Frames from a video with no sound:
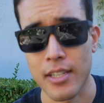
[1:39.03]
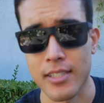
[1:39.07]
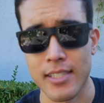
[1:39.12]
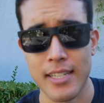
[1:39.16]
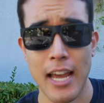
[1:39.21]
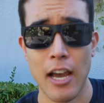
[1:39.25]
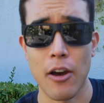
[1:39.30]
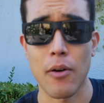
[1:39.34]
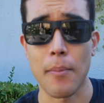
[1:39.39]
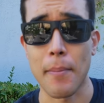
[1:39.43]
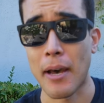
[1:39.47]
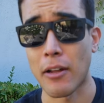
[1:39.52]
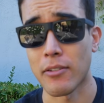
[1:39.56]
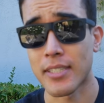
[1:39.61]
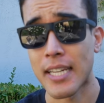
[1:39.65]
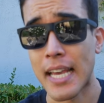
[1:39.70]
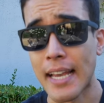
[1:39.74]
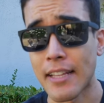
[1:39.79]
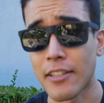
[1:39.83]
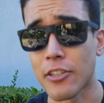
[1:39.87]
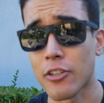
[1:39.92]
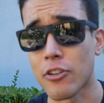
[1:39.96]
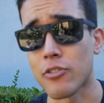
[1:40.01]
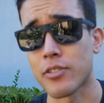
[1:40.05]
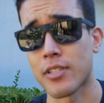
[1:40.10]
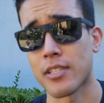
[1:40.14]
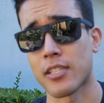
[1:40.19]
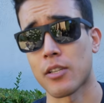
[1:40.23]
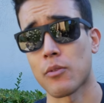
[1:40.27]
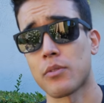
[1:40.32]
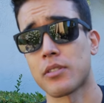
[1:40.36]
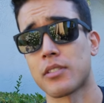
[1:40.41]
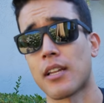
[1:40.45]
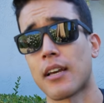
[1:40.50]
It's now about 10 years
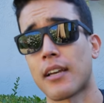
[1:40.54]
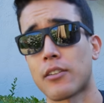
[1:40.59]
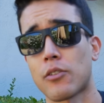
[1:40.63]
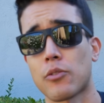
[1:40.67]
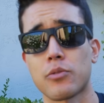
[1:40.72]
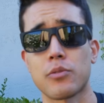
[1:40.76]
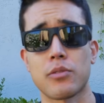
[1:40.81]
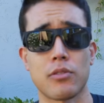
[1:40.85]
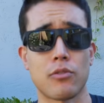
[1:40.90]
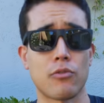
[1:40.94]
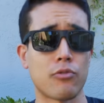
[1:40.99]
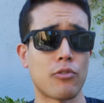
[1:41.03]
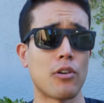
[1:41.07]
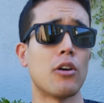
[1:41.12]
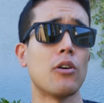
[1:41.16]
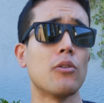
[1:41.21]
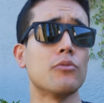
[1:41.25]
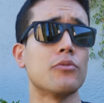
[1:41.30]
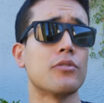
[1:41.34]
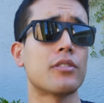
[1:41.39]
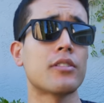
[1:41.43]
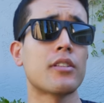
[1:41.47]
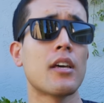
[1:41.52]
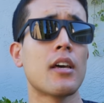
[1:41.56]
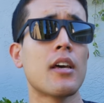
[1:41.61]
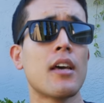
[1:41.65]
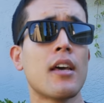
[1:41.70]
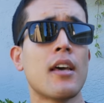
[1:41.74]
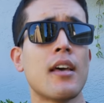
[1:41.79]
since I was diagnosed with Crohn's.